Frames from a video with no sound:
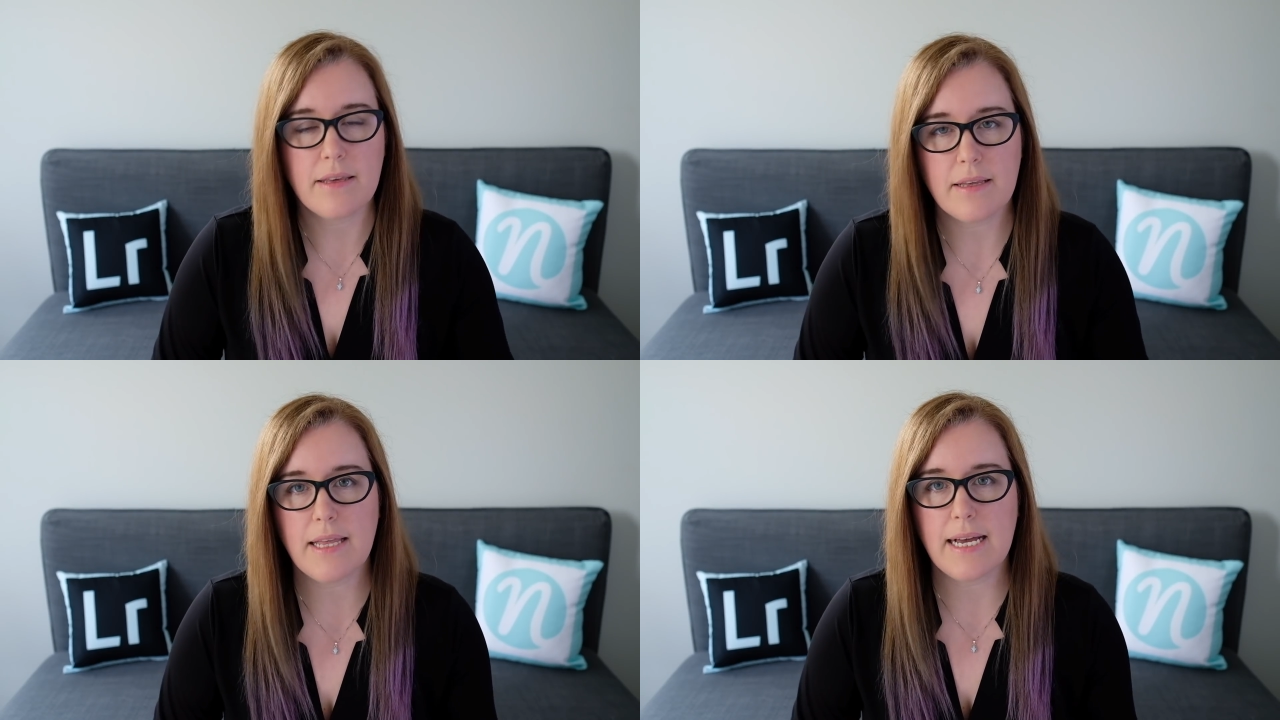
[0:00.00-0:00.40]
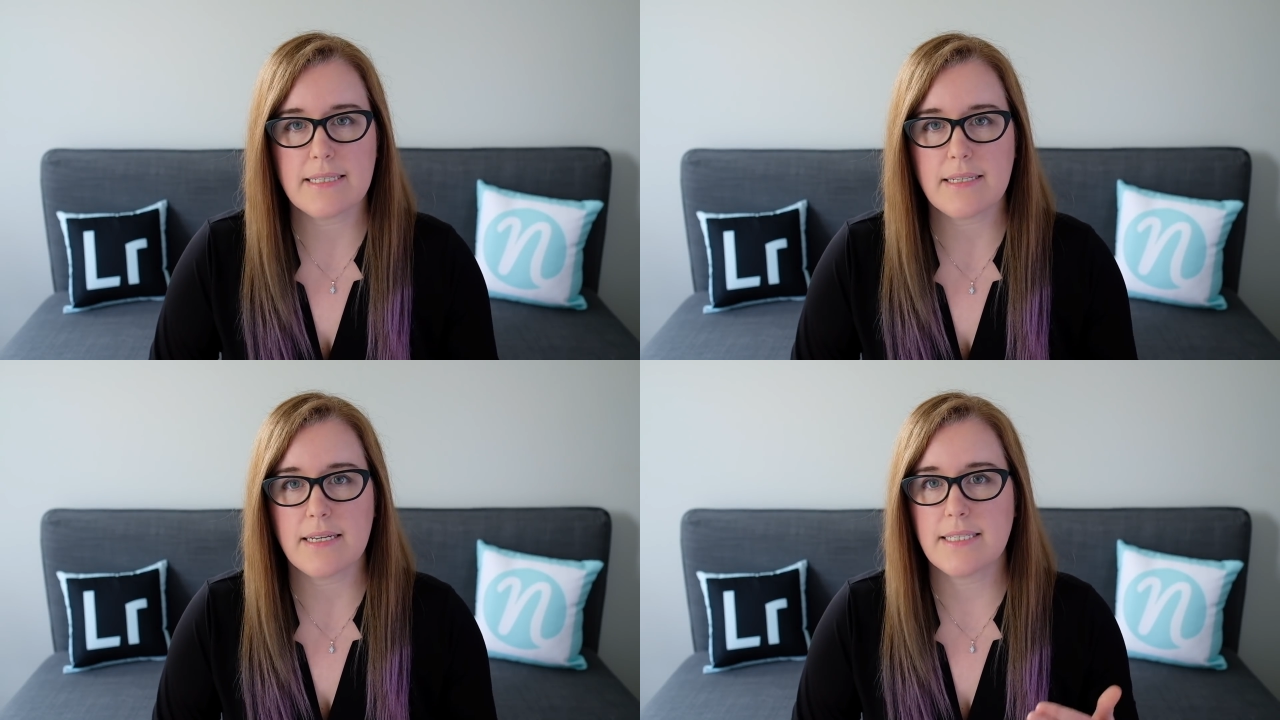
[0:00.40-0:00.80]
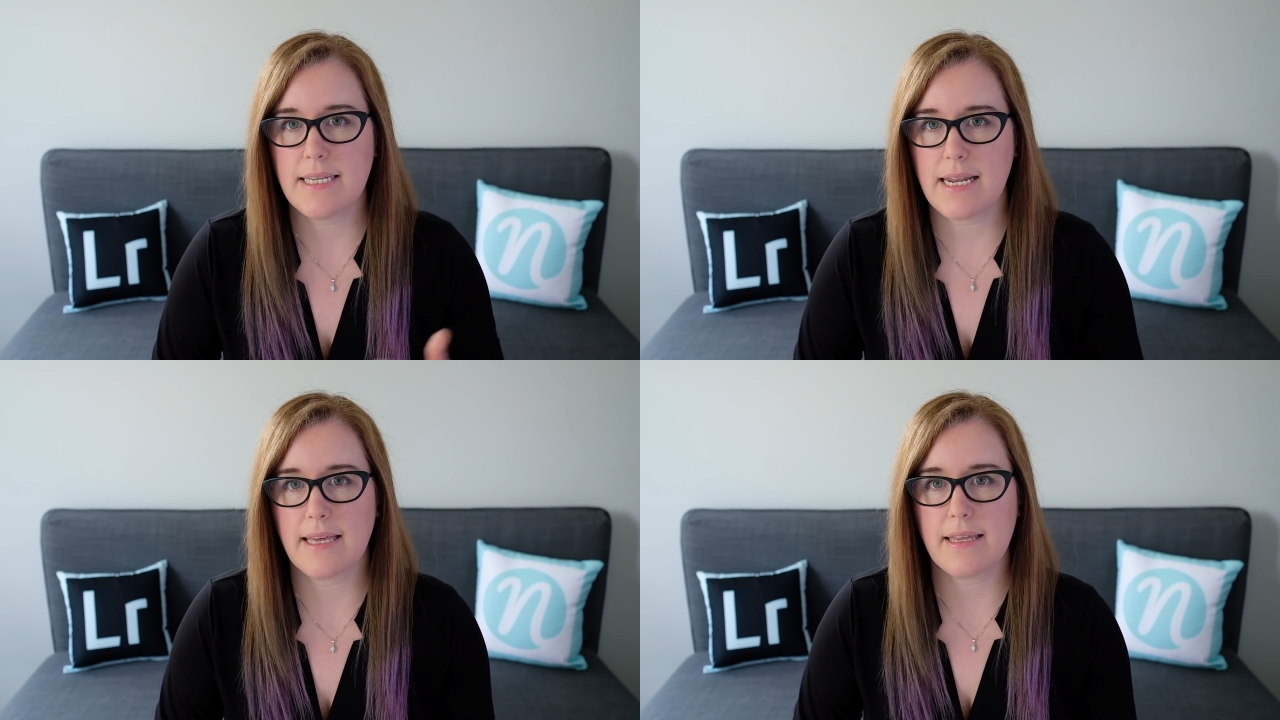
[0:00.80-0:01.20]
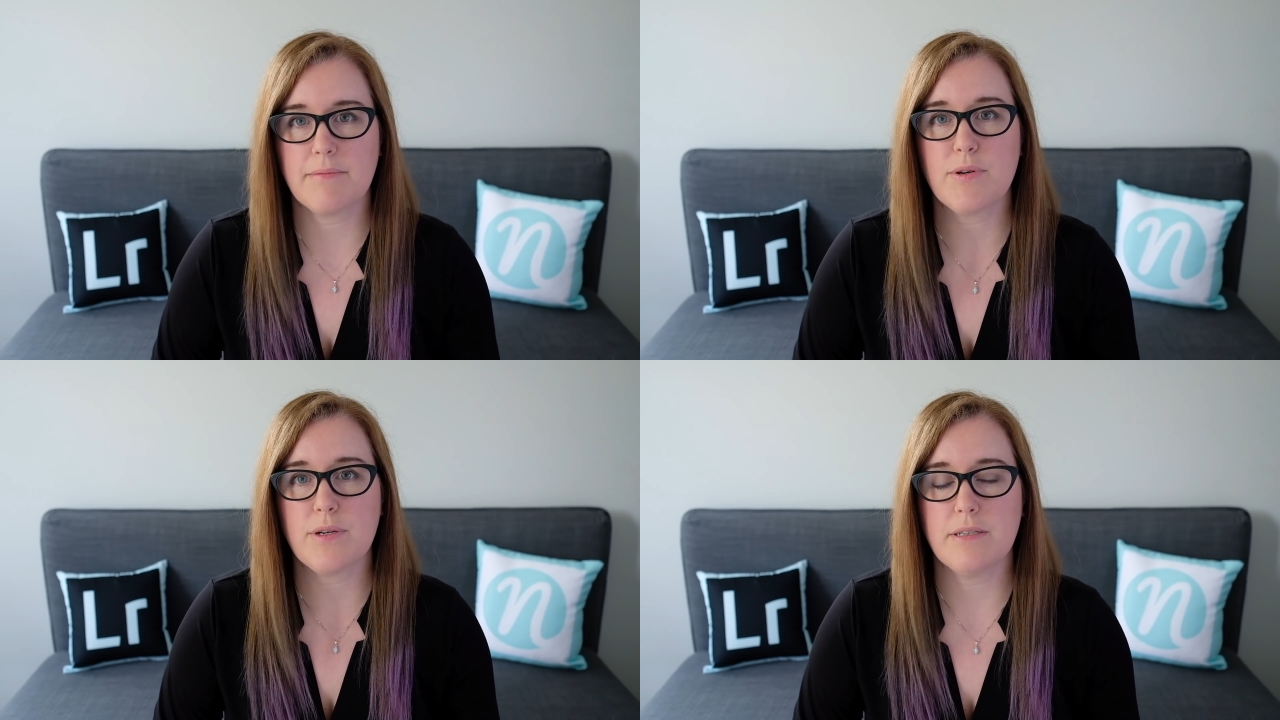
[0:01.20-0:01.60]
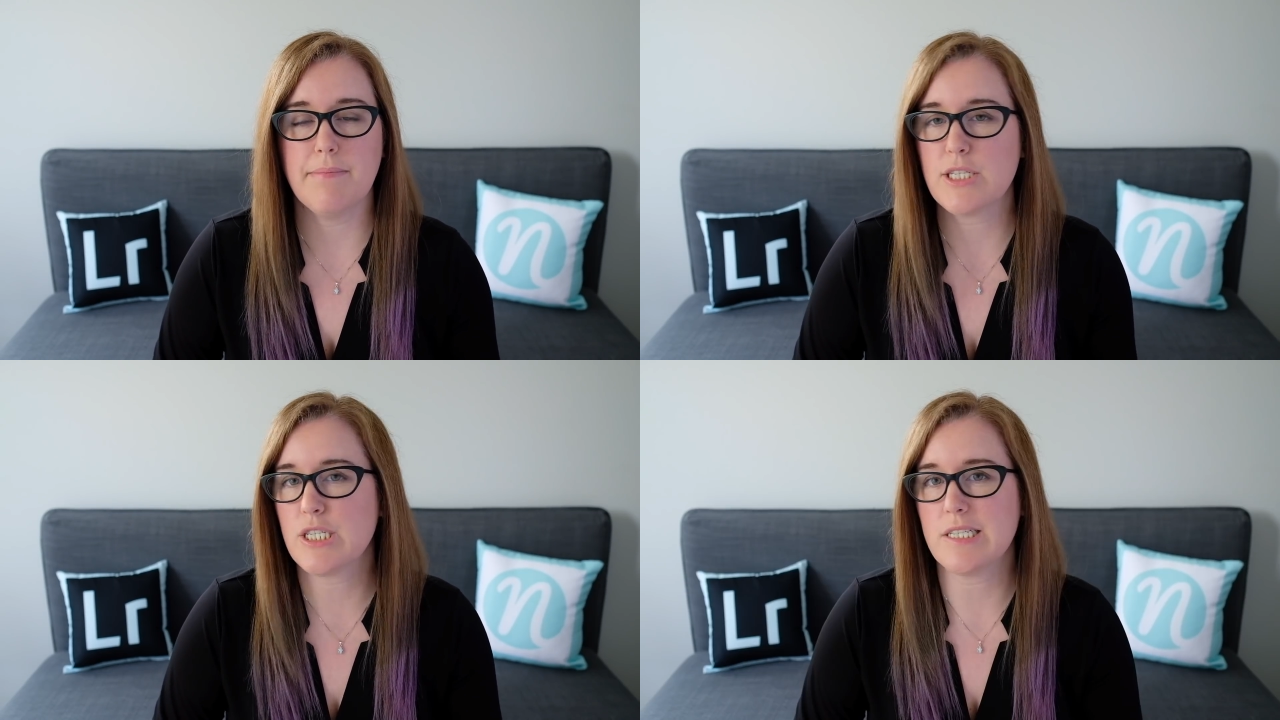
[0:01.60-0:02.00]
then the last setting that I'm going to
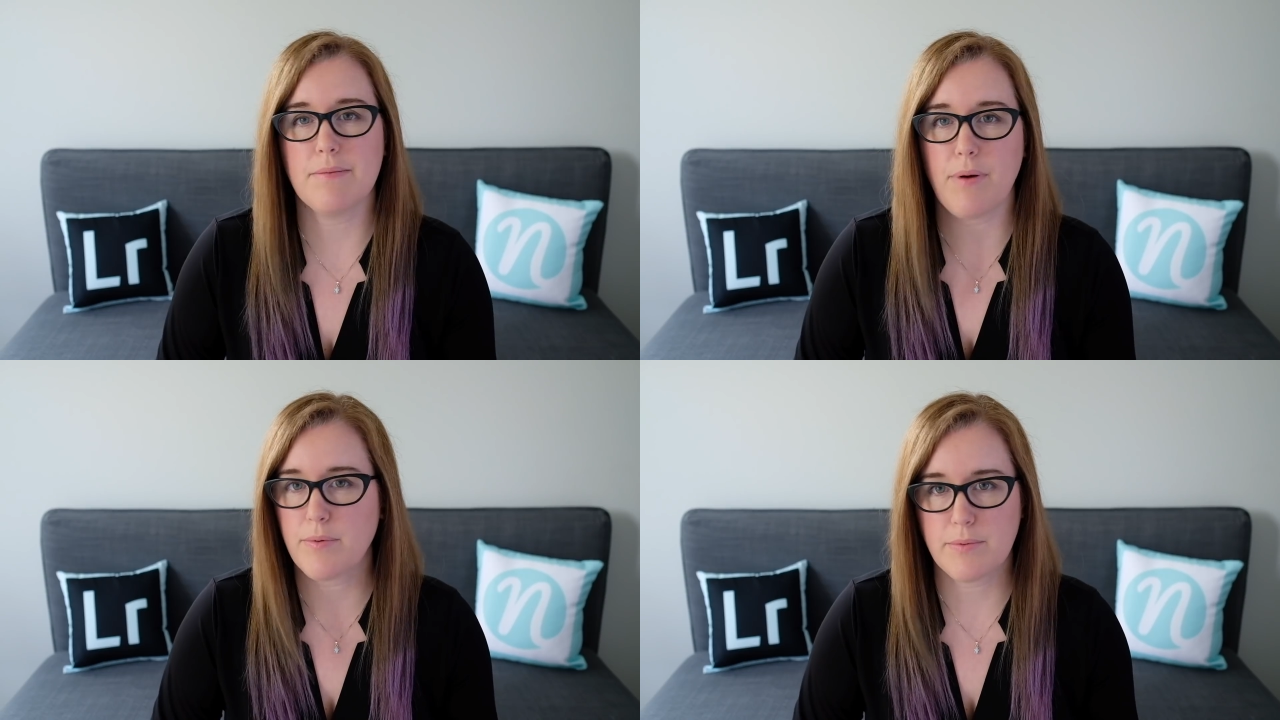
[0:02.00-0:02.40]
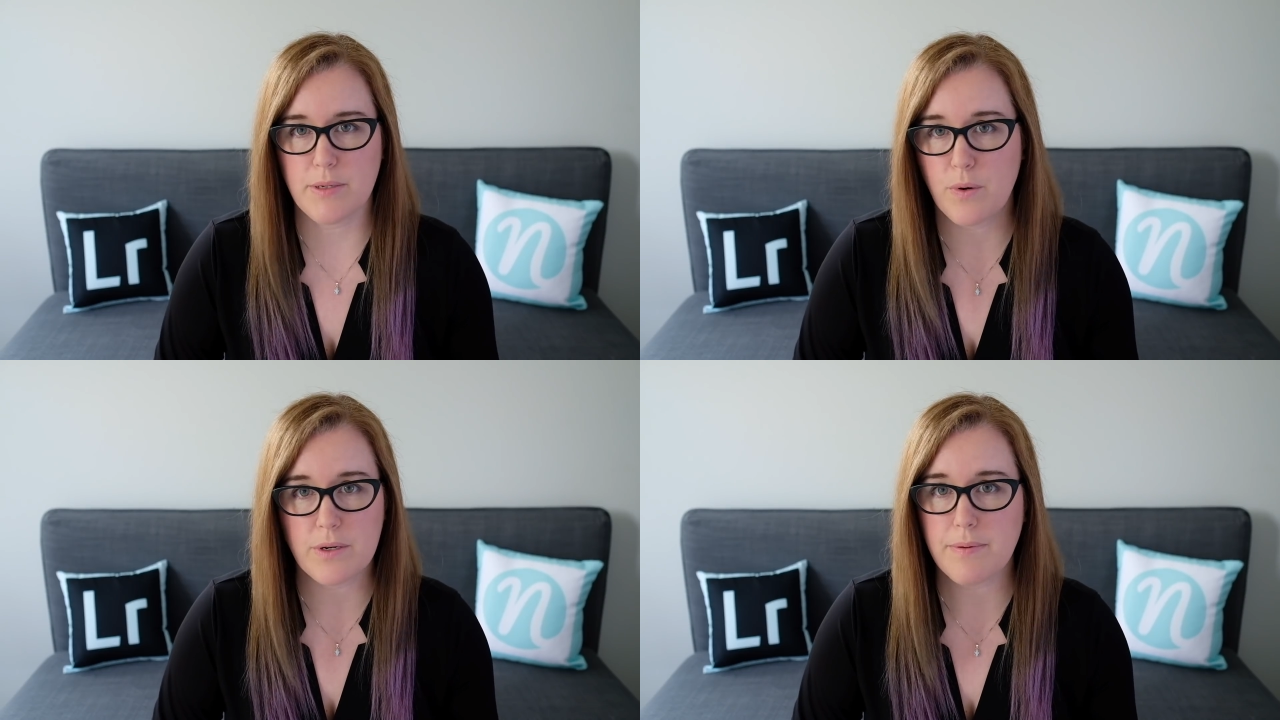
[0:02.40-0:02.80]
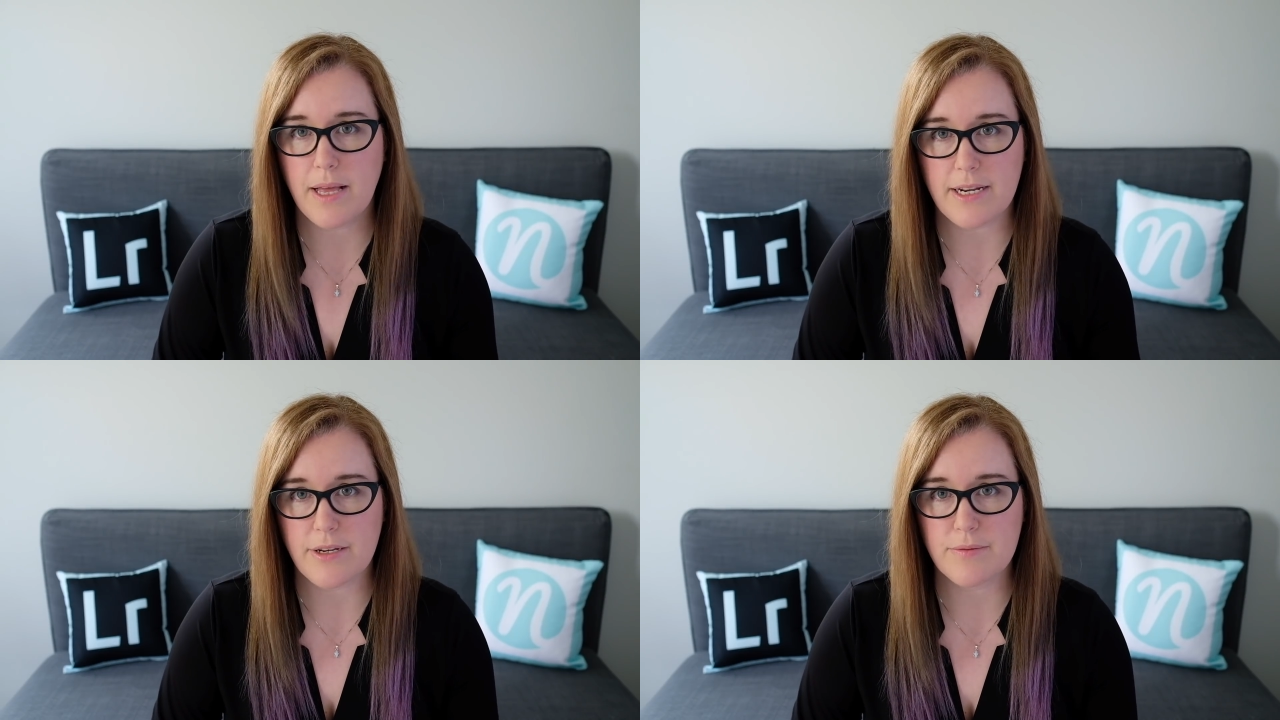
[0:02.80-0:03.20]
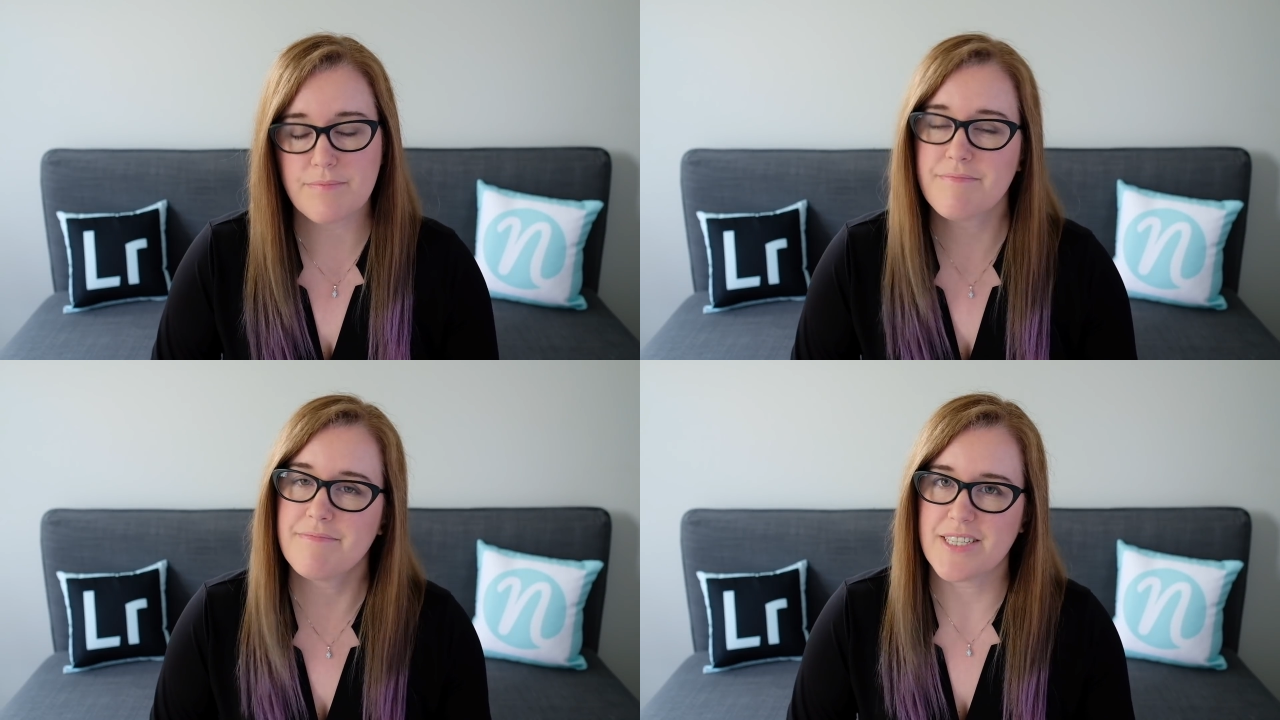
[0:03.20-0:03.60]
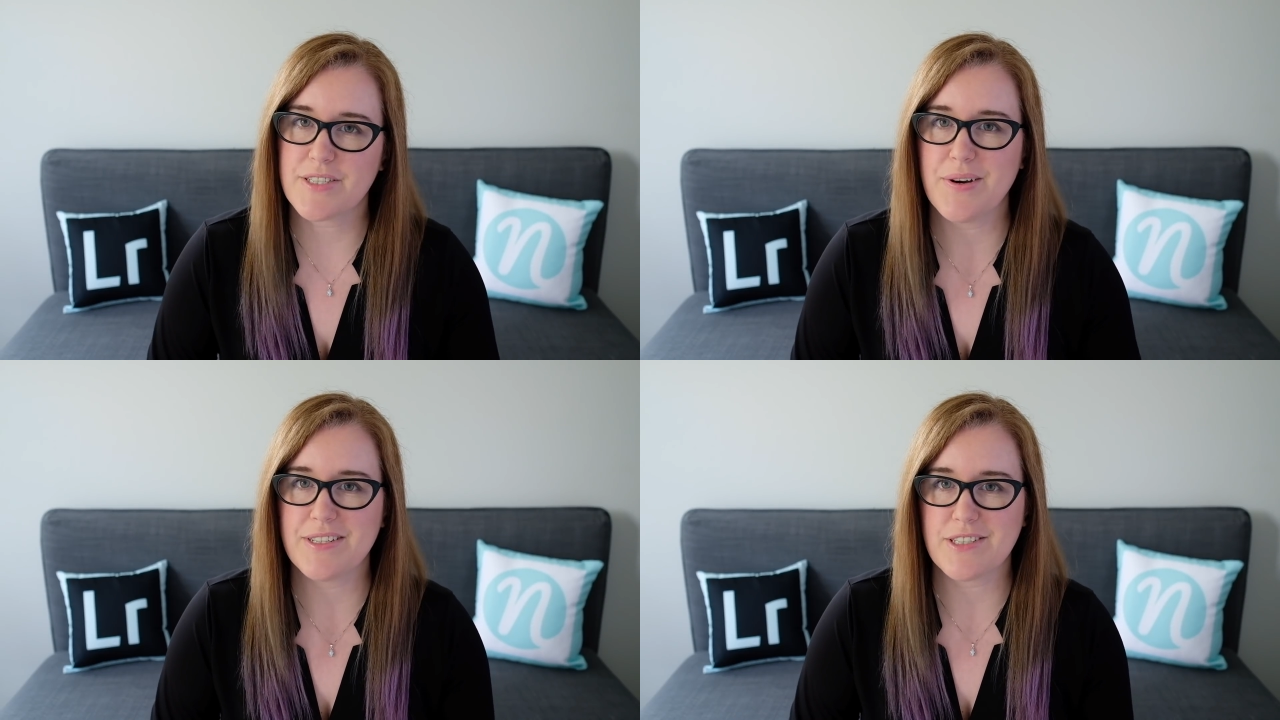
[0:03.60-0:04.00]
mention probably won't apply to you.
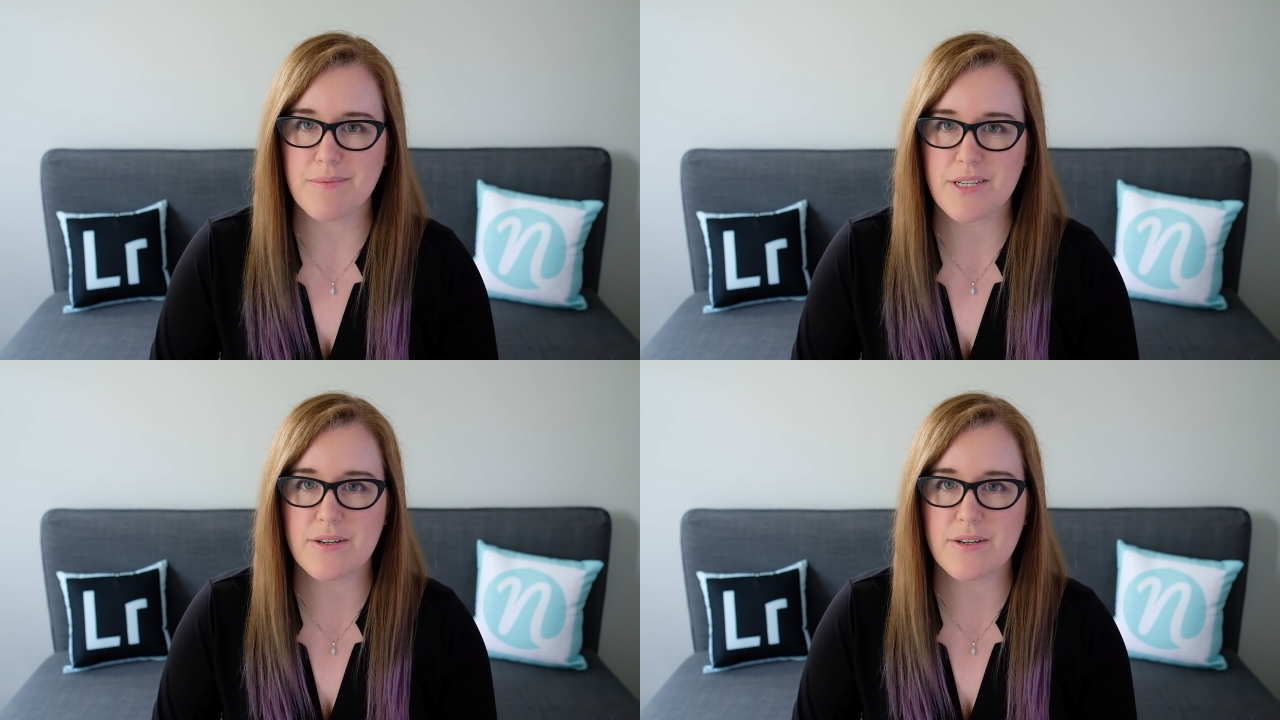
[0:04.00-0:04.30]
Let's go ahead and jump